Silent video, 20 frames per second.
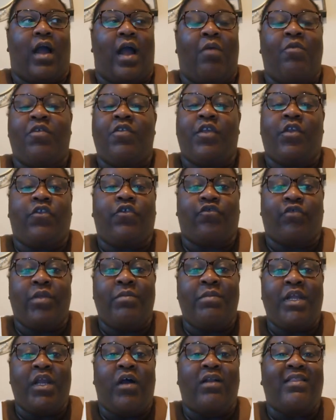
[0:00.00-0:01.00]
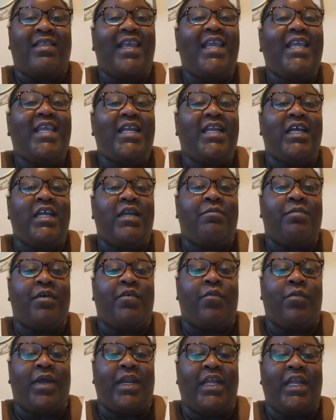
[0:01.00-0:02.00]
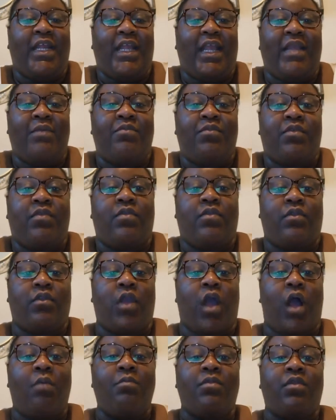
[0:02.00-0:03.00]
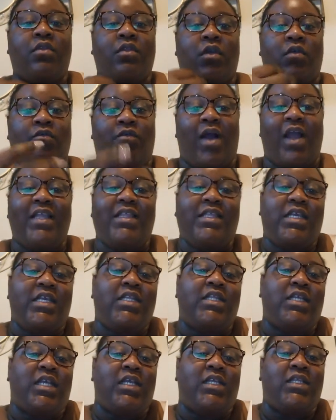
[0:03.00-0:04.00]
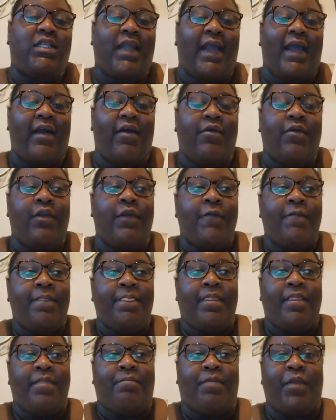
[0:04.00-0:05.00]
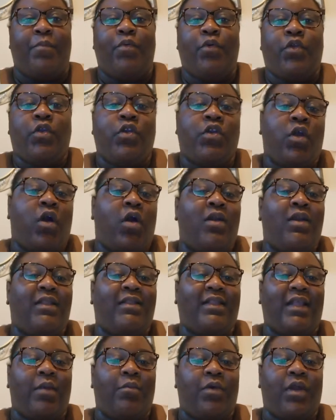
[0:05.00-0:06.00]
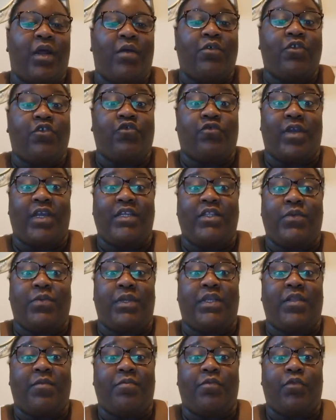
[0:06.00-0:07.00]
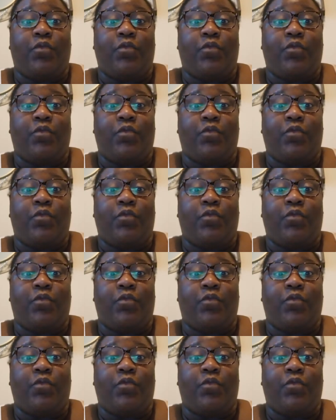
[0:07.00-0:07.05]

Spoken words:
I was extremely articulate, but when it comes to writing things down, people could not understand what I was trying to